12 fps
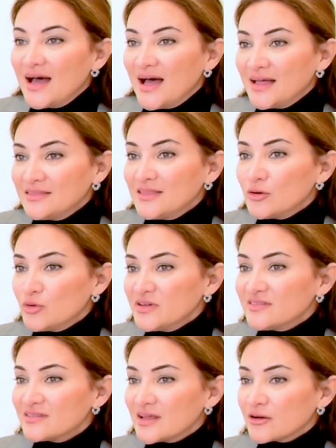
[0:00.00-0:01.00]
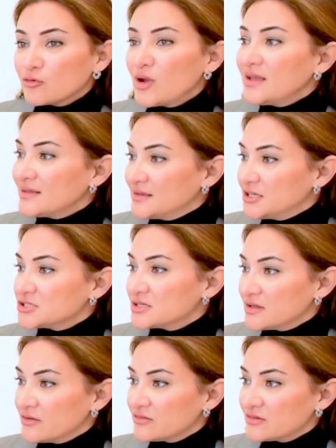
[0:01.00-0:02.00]
And there was great
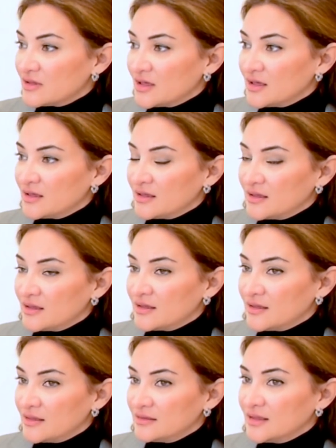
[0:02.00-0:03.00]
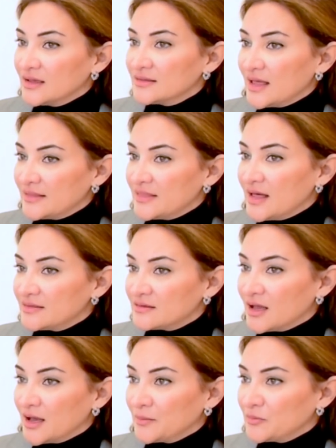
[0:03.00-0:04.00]
initiatives uh, done at that
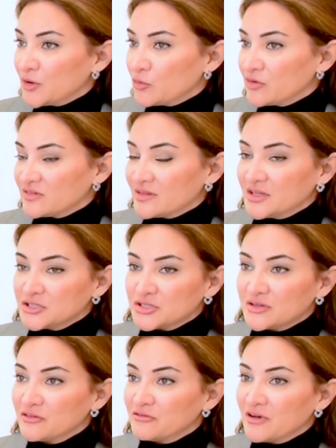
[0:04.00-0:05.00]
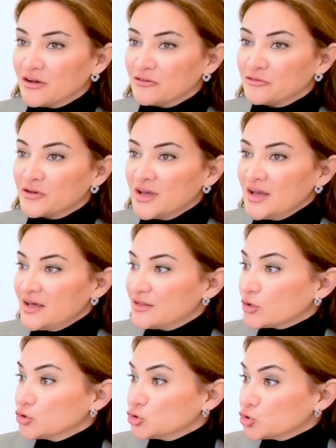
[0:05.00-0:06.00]
time. There was initiative of
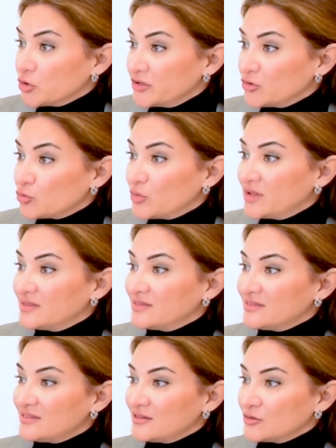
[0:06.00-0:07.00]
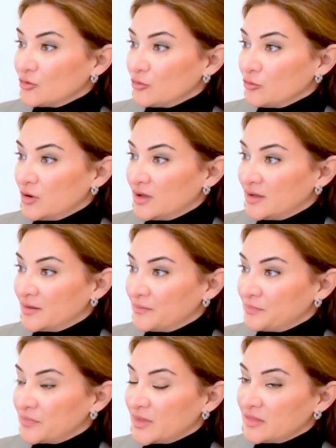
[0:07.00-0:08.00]
the conjoined twins. You know,
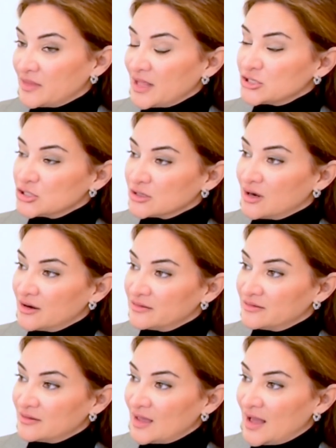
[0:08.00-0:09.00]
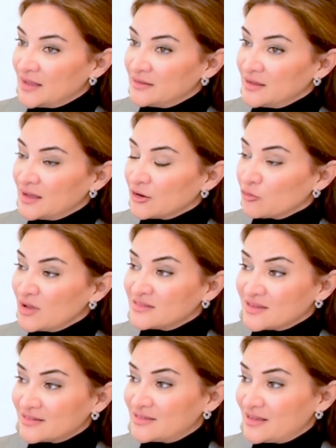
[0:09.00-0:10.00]
um, the National Guard had a great
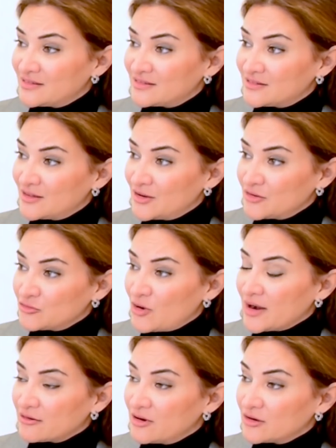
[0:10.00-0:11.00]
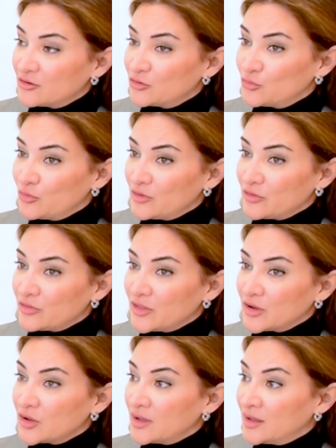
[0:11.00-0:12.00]
success track record with
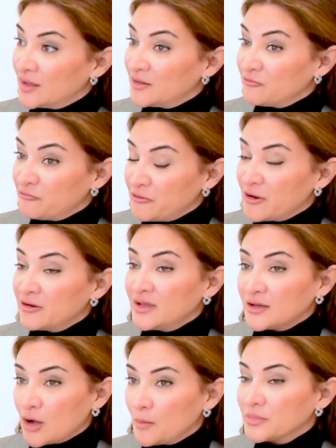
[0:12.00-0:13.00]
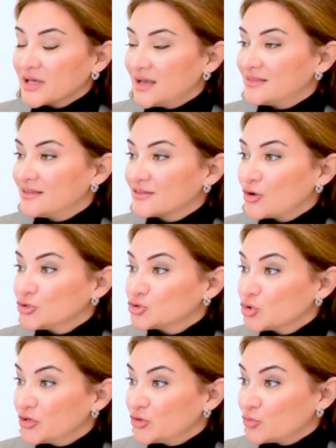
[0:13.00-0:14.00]
uh, uh, very complicated
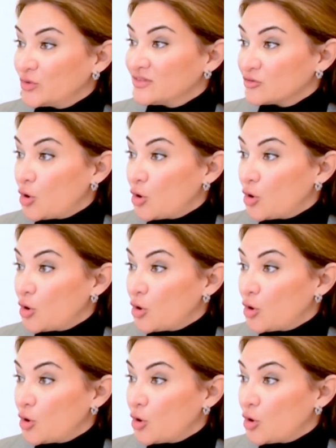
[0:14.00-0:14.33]
conjoined twins